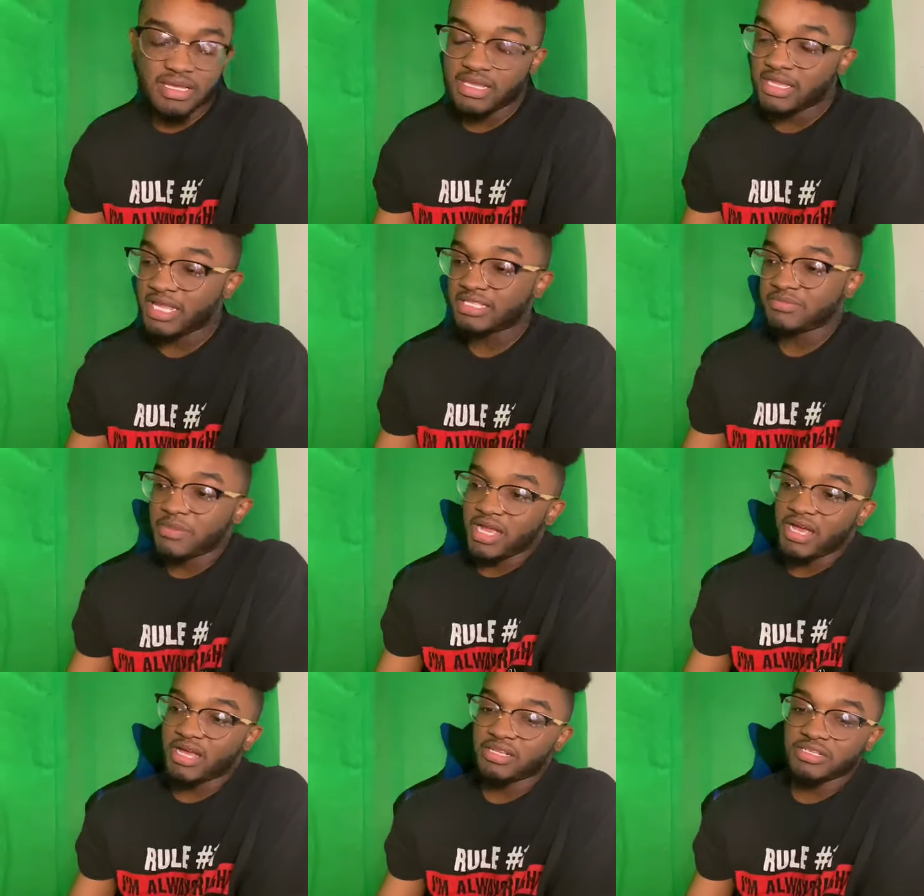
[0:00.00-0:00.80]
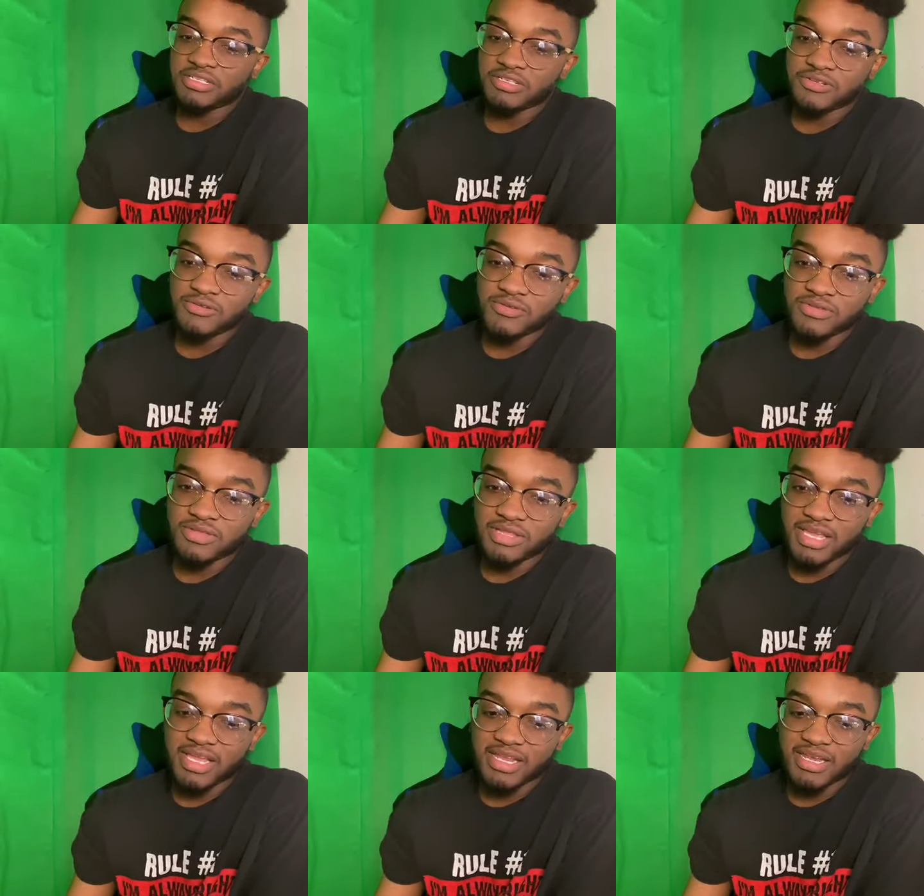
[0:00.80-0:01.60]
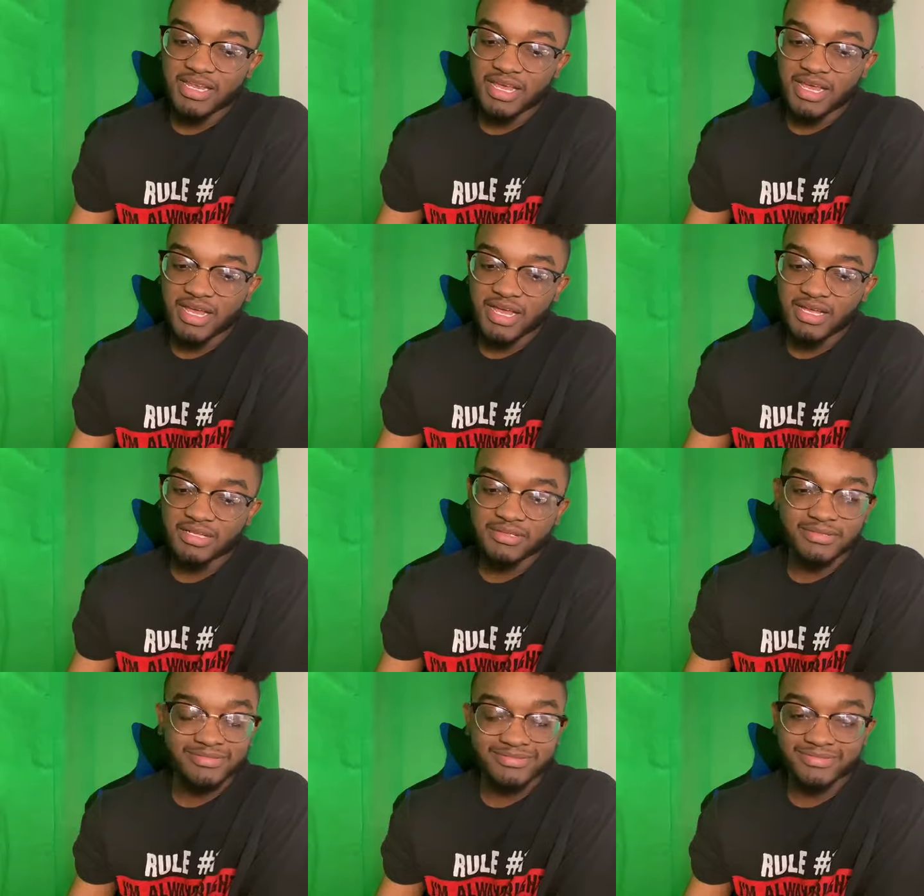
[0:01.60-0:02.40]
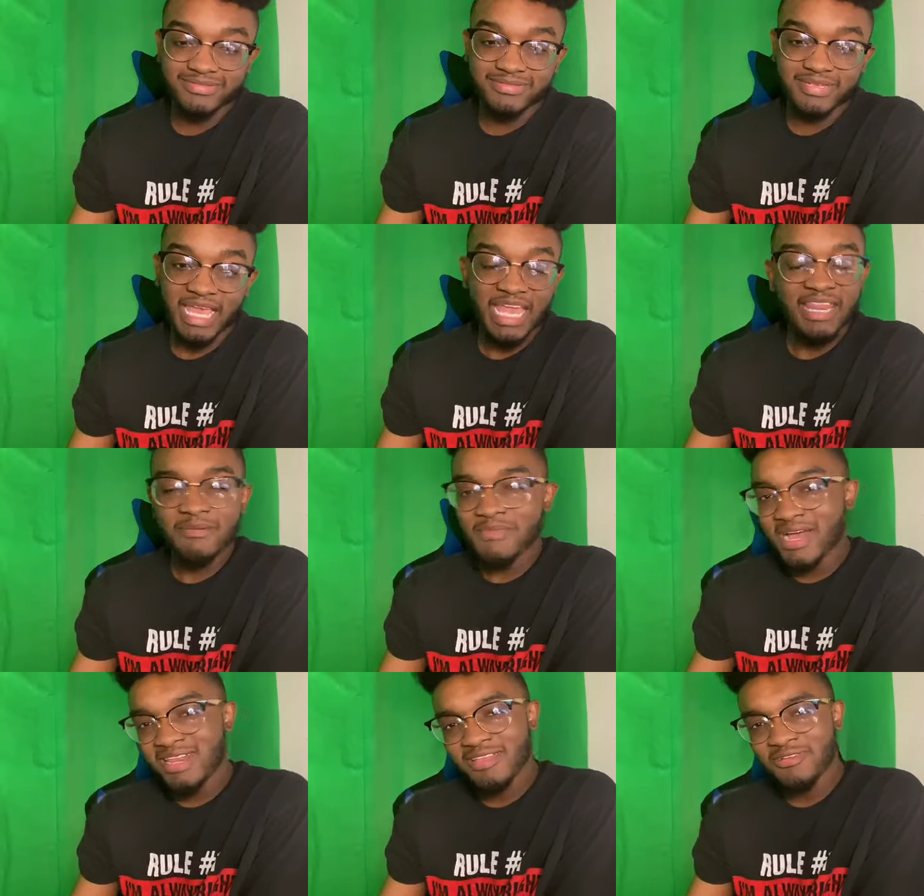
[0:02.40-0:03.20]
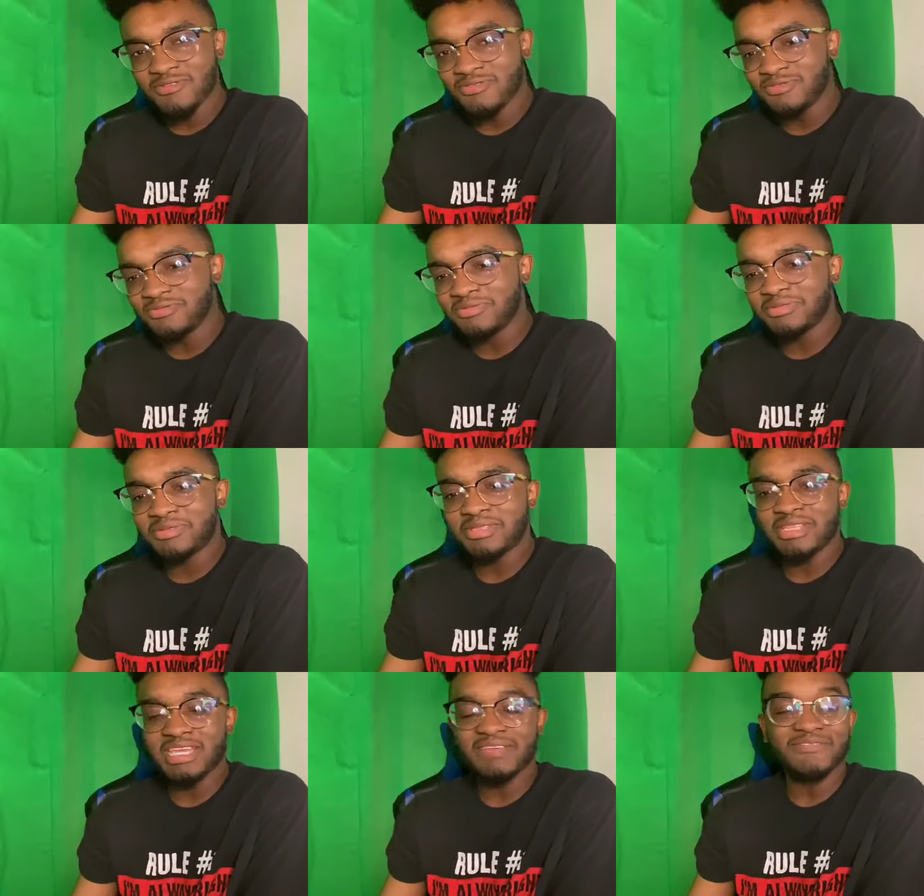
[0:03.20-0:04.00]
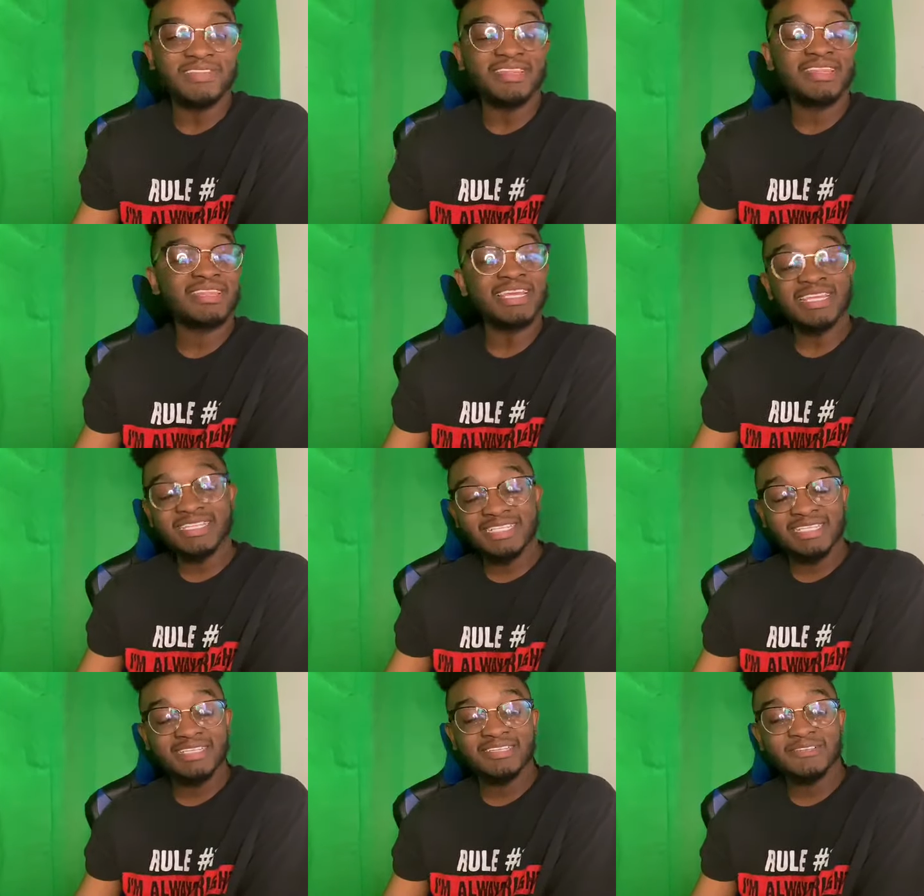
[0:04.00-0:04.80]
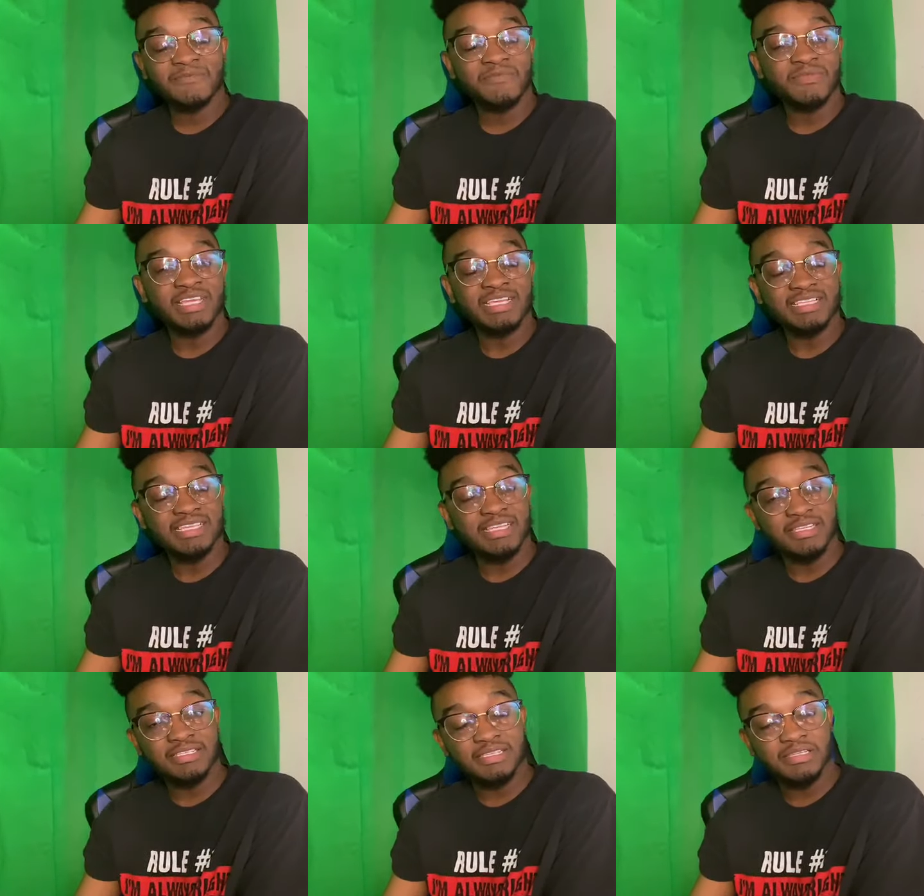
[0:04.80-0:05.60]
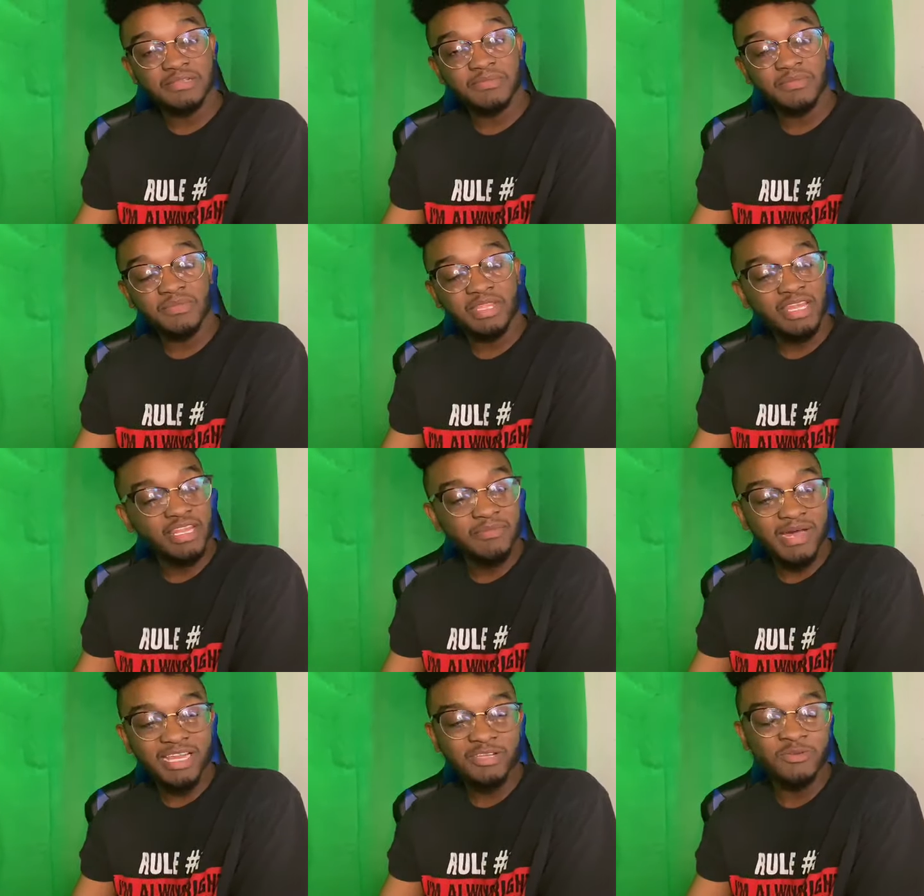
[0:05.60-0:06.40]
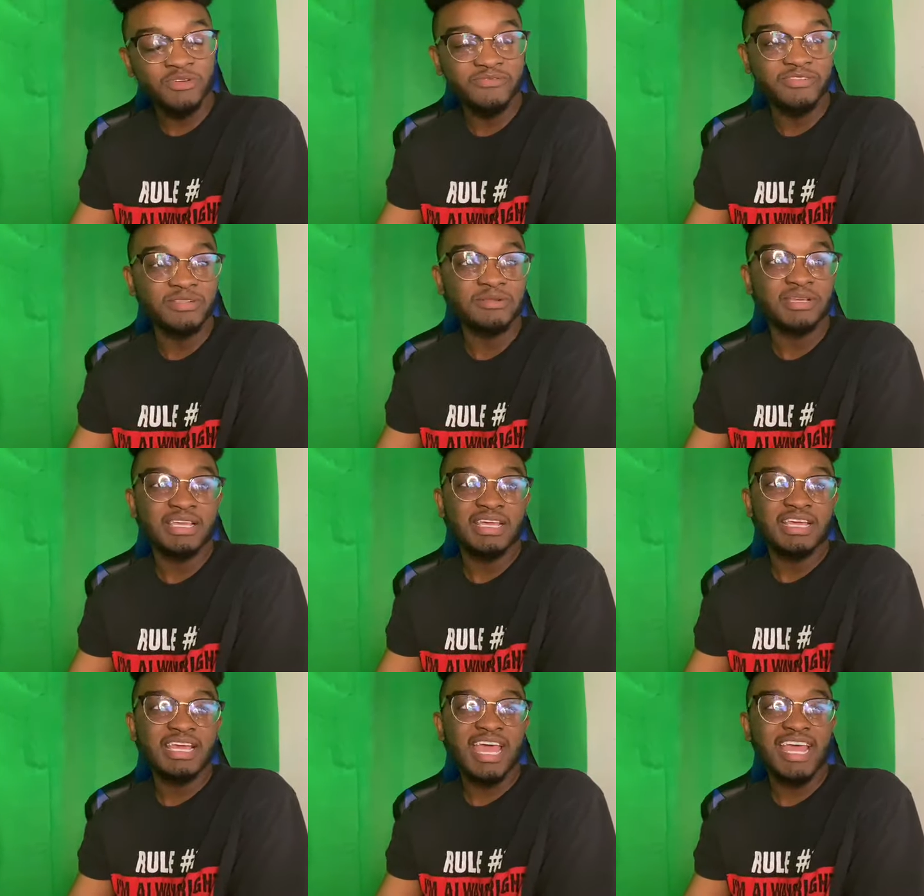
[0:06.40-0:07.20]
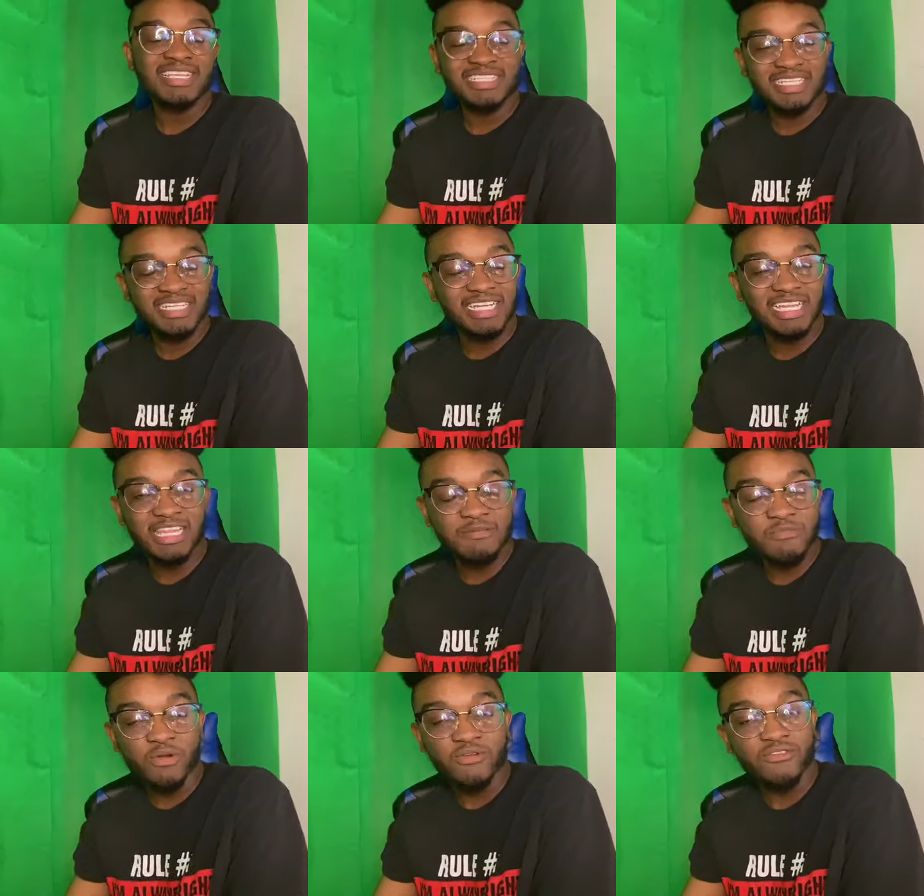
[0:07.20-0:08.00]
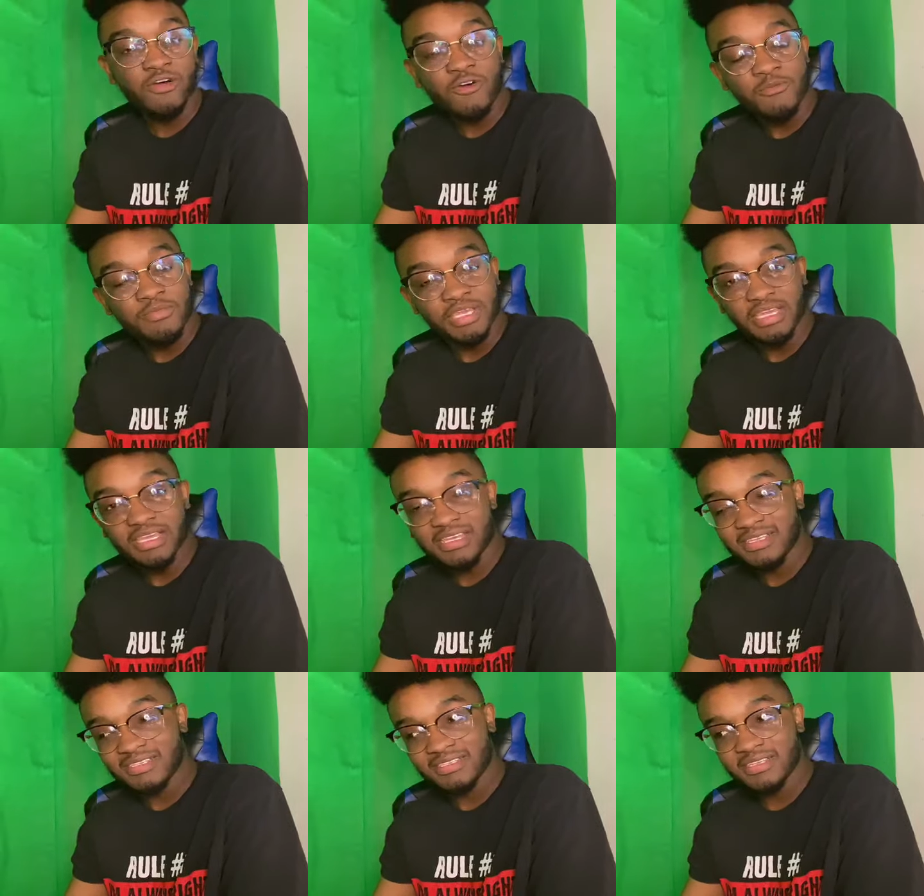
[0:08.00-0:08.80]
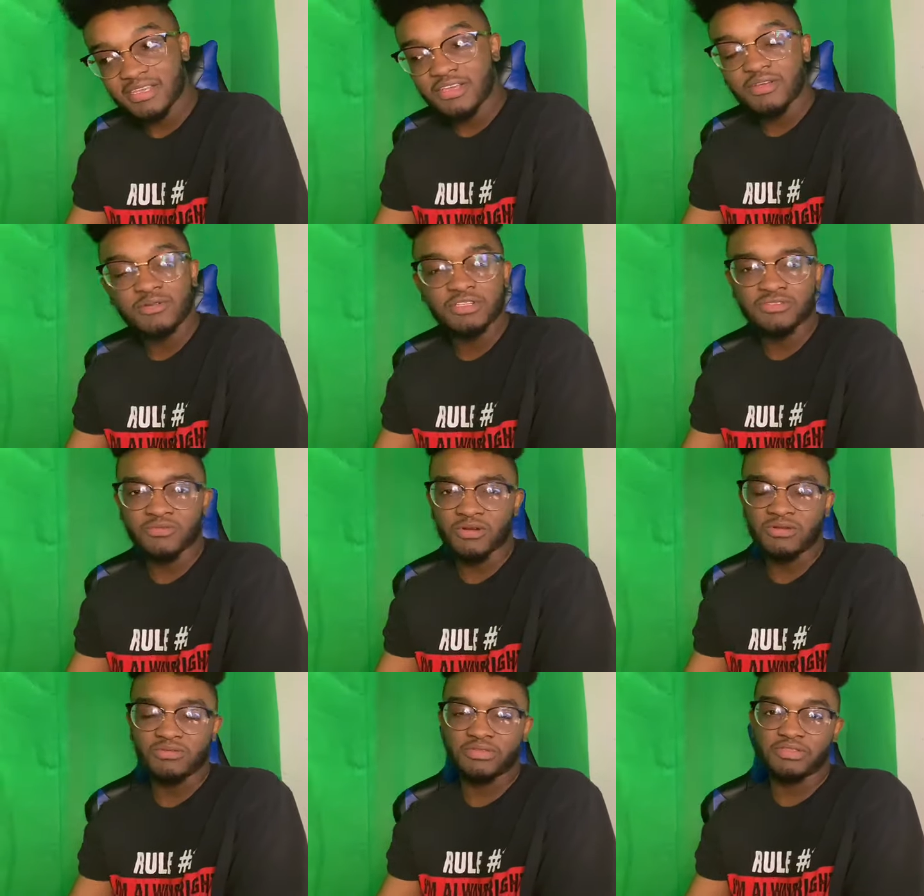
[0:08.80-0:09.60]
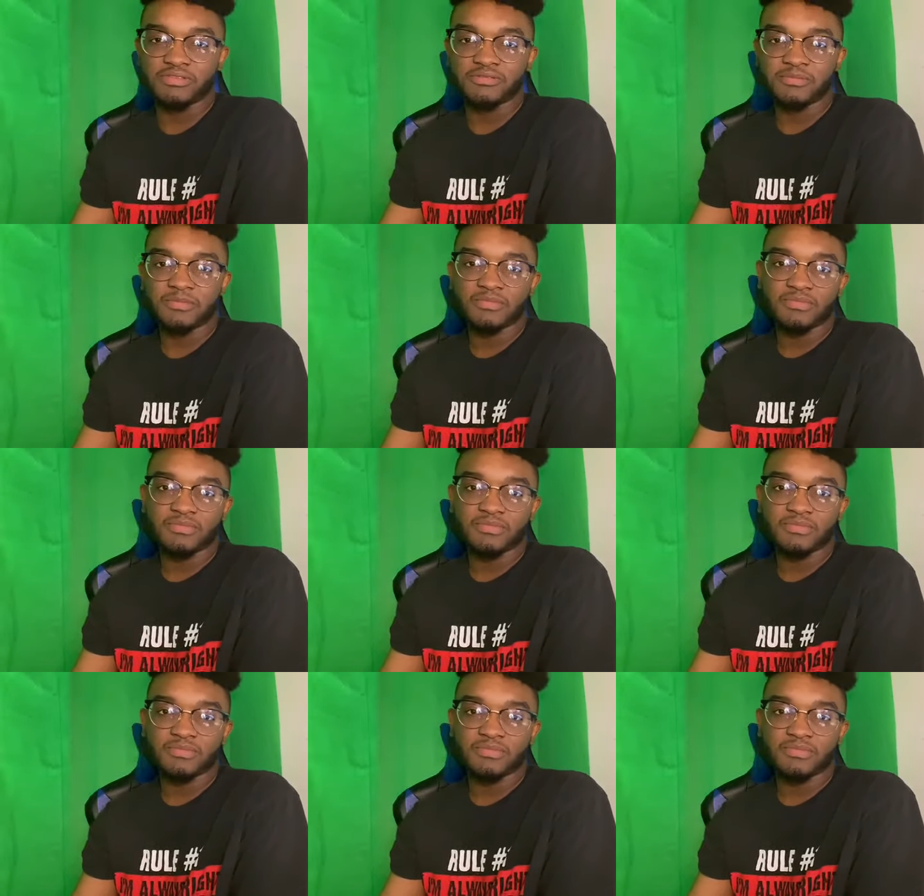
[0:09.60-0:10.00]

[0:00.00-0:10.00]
That's my honest truth. And uh, anybody who even thinks he's innocent, anybody who even has a glimmer of hope he is, what is wrong with you?